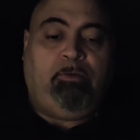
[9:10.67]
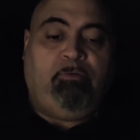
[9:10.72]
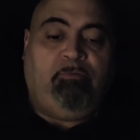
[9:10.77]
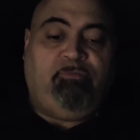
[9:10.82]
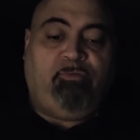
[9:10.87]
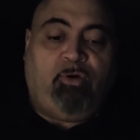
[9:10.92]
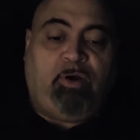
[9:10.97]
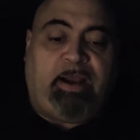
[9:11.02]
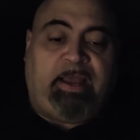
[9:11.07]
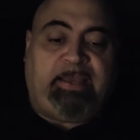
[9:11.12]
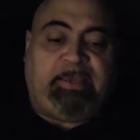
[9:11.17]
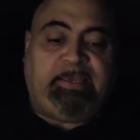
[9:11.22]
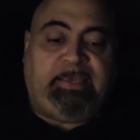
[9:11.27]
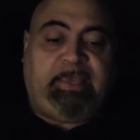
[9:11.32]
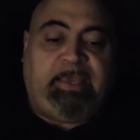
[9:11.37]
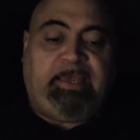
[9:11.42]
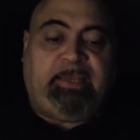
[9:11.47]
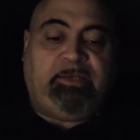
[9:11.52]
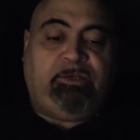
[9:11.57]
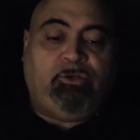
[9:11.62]
For I
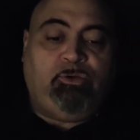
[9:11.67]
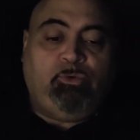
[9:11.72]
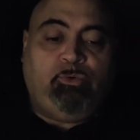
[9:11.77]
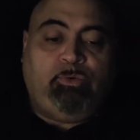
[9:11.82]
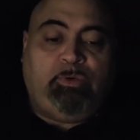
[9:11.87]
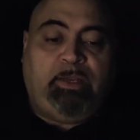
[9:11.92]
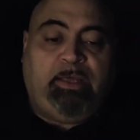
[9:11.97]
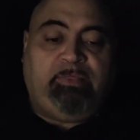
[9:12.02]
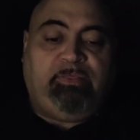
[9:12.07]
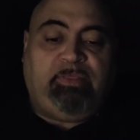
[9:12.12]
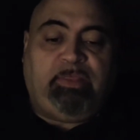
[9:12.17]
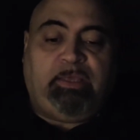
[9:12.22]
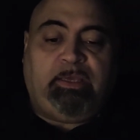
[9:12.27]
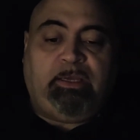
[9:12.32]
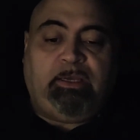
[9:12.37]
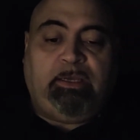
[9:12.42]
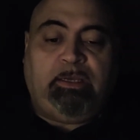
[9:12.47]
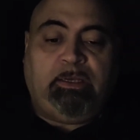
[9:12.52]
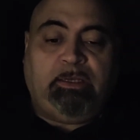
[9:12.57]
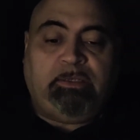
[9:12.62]
can do nothing
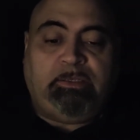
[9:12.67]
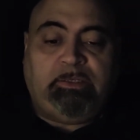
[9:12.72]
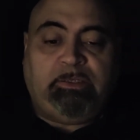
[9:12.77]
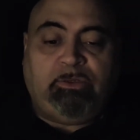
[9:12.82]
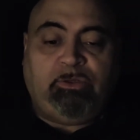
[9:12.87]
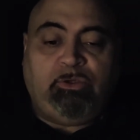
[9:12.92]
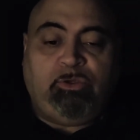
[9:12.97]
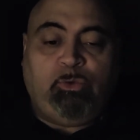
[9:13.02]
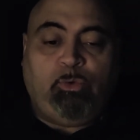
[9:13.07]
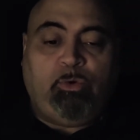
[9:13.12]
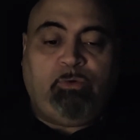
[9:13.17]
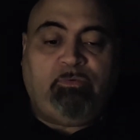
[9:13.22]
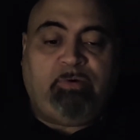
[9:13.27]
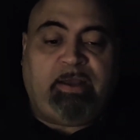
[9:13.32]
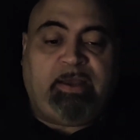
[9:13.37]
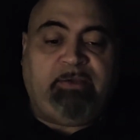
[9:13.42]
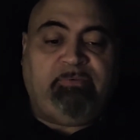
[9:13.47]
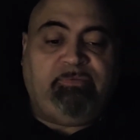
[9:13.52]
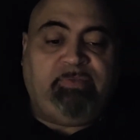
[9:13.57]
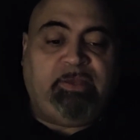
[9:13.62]
until you
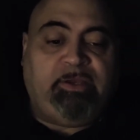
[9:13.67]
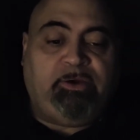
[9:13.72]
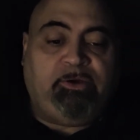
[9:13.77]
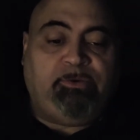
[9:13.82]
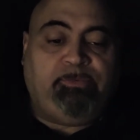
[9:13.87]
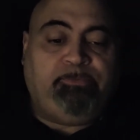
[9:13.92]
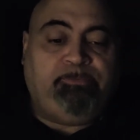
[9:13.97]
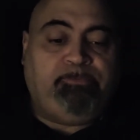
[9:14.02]
arrive there.